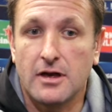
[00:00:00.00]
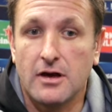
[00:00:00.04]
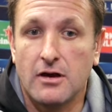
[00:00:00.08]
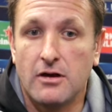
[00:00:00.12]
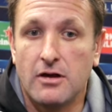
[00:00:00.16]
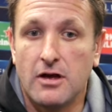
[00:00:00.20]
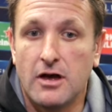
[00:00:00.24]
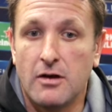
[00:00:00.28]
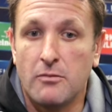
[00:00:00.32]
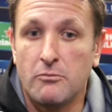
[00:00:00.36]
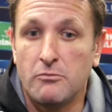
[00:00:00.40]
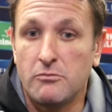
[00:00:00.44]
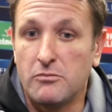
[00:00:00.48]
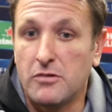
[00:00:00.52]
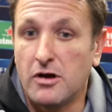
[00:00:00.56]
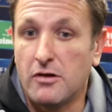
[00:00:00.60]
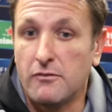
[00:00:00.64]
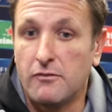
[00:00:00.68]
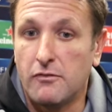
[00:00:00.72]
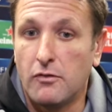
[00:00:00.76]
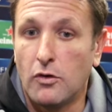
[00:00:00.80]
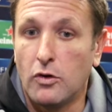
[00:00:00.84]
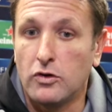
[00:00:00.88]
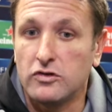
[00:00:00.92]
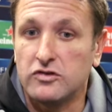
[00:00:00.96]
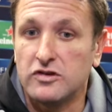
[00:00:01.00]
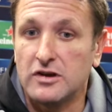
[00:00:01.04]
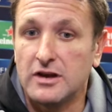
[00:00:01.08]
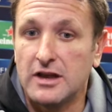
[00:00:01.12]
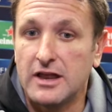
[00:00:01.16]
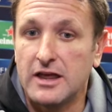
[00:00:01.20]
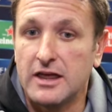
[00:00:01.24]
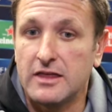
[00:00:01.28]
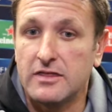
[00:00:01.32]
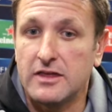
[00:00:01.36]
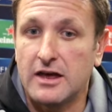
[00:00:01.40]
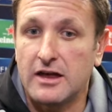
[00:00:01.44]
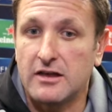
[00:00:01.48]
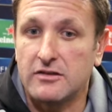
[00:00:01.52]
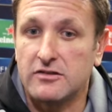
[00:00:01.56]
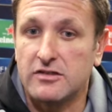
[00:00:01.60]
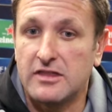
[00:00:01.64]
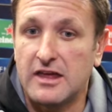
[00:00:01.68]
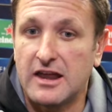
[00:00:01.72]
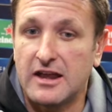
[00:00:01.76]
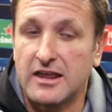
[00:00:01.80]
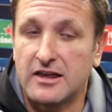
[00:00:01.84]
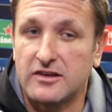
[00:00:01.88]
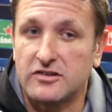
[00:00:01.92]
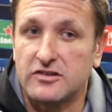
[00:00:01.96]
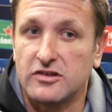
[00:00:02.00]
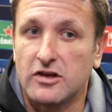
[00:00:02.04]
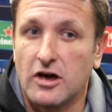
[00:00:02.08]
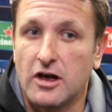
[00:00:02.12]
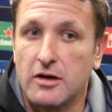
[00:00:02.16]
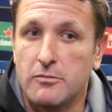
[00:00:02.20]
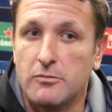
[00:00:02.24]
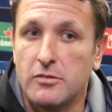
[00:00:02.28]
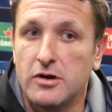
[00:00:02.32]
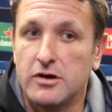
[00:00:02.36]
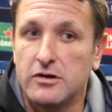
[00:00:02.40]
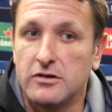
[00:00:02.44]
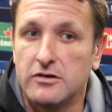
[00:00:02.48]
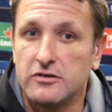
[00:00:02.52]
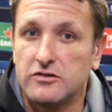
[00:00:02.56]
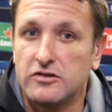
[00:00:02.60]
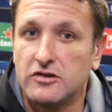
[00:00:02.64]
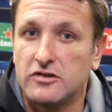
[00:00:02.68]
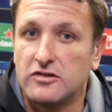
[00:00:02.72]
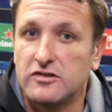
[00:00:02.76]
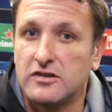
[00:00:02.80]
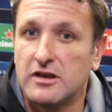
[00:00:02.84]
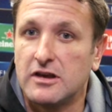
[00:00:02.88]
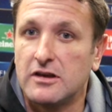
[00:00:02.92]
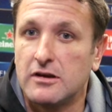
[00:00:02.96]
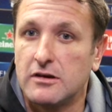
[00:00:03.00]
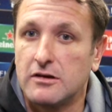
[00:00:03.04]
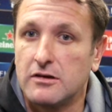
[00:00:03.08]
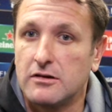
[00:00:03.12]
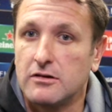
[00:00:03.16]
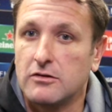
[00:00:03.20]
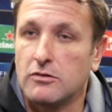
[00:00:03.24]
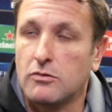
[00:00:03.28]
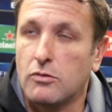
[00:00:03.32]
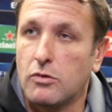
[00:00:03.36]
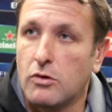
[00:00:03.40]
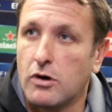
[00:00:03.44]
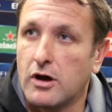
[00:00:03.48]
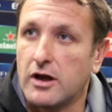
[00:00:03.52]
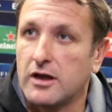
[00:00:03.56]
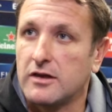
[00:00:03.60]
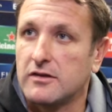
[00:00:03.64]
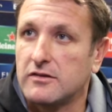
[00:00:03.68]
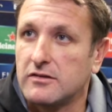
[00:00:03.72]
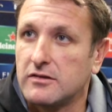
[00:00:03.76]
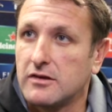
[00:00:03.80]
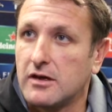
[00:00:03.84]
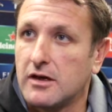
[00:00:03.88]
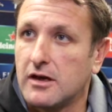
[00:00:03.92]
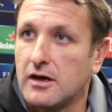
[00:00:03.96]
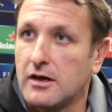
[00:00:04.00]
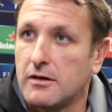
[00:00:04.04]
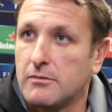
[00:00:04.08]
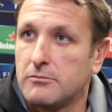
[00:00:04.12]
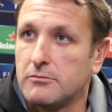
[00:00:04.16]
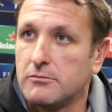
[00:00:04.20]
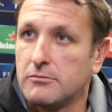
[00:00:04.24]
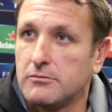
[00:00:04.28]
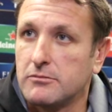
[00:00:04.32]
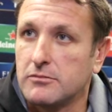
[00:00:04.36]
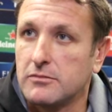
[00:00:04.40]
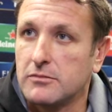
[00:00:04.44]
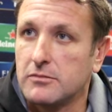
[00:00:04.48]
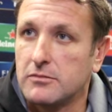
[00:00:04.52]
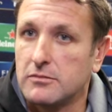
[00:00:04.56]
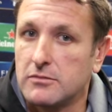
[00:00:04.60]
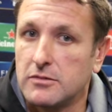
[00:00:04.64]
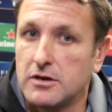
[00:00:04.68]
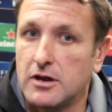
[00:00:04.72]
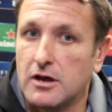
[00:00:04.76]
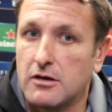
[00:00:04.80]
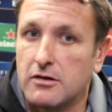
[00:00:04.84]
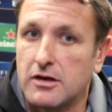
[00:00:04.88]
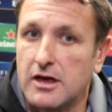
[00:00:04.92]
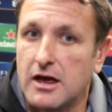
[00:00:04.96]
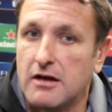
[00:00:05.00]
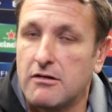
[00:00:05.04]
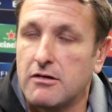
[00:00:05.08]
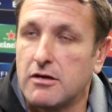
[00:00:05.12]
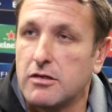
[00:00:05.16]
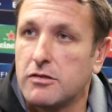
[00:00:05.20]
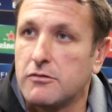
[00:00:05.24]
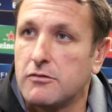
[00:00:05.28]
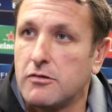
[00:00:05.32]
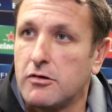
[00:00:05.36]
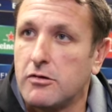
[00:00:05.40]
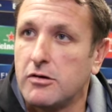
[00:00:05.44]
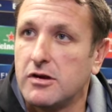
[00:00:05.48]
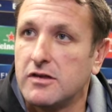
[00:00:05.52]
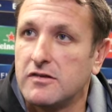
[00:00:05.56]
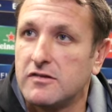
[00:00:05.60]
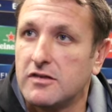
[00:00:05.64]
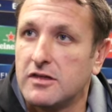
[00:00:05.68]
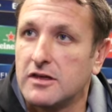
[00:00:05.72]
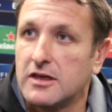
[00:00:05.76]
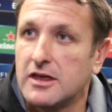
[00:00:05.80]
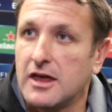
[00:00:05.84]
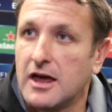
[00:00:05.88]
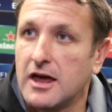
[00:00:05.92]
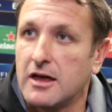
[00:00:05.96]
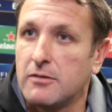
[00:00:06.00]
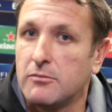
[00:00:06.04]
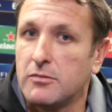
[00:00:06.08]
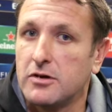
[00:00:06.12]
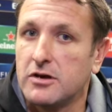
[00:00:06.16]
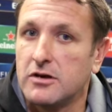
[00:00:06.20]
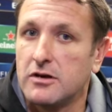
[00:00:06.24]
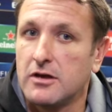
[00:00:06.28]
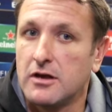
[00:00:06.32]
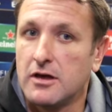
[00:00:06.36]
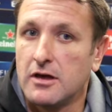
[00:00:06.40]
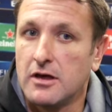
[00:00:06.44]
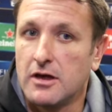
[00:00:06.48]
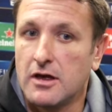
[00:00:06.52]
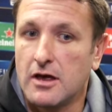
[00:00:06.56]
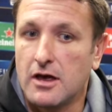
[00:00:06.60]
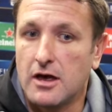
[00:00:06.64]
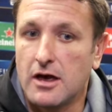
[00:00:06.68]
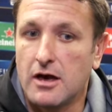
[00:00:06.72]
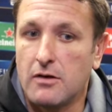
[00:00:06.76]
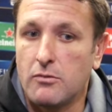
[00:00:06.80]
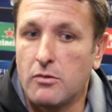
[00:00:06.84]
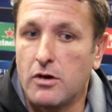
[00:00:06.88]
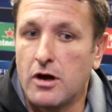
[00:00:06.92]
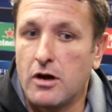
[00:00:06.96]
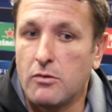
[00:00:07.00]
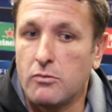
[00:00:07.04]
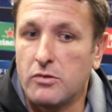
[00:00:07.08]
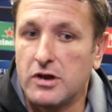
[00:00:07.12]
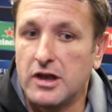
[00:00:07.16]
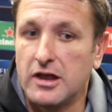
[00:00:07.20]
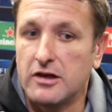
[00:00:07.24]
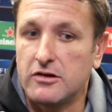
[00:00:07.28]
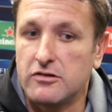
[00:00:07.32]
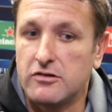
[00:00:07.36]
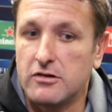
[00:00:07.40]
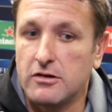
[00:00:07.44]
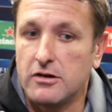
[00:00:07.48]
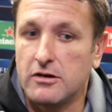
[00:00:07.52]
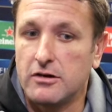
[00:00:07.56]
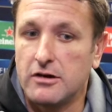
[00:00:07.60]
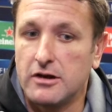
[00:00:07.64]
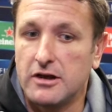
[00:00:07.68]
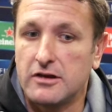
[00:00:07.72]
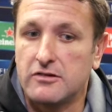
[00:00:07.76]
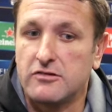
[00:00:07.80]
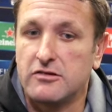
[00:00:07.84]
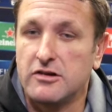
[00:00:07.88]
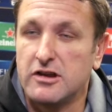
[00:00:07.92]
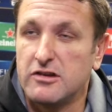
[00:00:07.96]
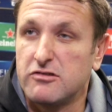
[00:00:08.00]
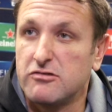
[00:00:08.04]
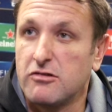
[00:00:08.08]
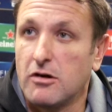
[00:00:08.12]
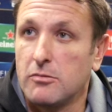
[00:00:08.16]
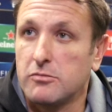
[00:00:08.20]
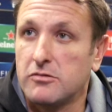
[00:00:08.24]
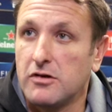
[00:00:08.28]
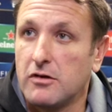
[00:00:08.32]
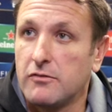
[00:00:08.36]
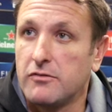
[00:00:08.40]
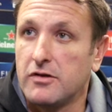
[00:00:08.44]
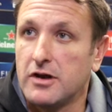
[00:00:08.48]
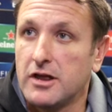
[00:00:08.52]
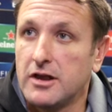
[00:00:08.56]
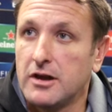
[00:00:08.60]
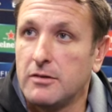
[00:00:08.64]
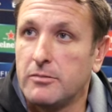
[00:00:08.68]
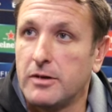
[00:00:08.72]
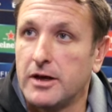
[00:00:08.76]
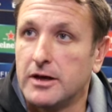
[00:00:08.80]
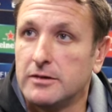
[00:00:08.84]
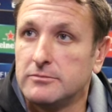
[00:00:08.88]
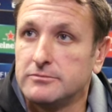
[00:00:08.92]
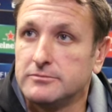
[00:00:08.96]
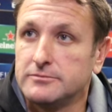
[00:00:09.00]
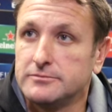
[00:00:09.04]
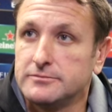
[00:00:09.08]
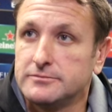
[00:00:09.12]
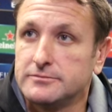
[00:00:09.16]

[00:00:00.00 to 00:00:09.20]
unfortunately that excitement just didn't quite you know, carry through into the game, and we literally dropped off a little bit.